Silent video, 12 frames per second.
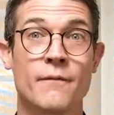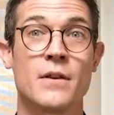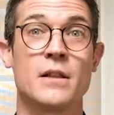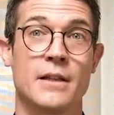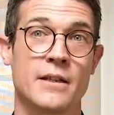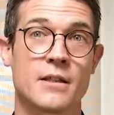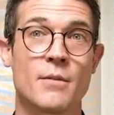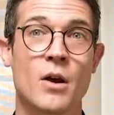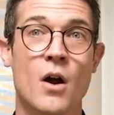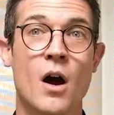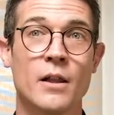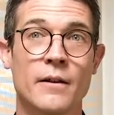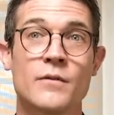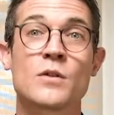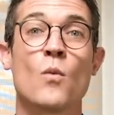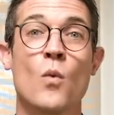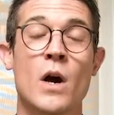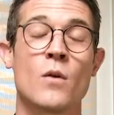feelings about
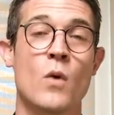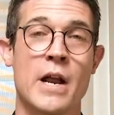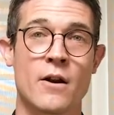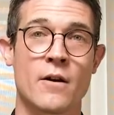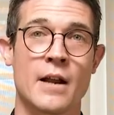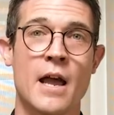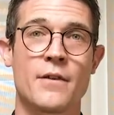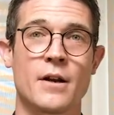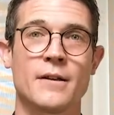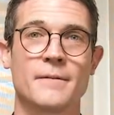olives one way or another.